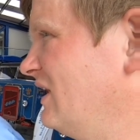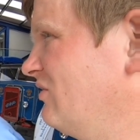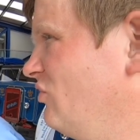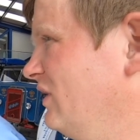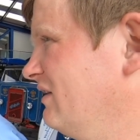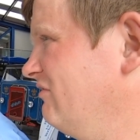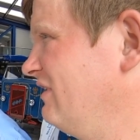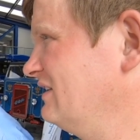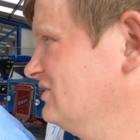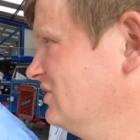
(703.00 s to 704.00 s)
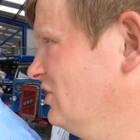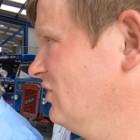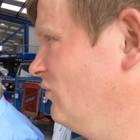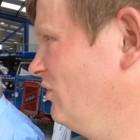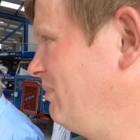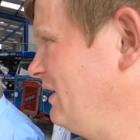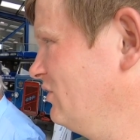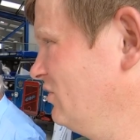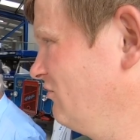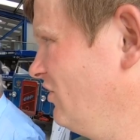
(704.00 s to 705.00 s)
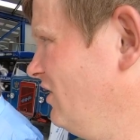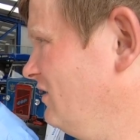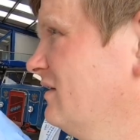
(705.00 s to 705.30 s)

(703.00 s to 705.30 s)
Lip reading: how quick and fast you go and what power you've got.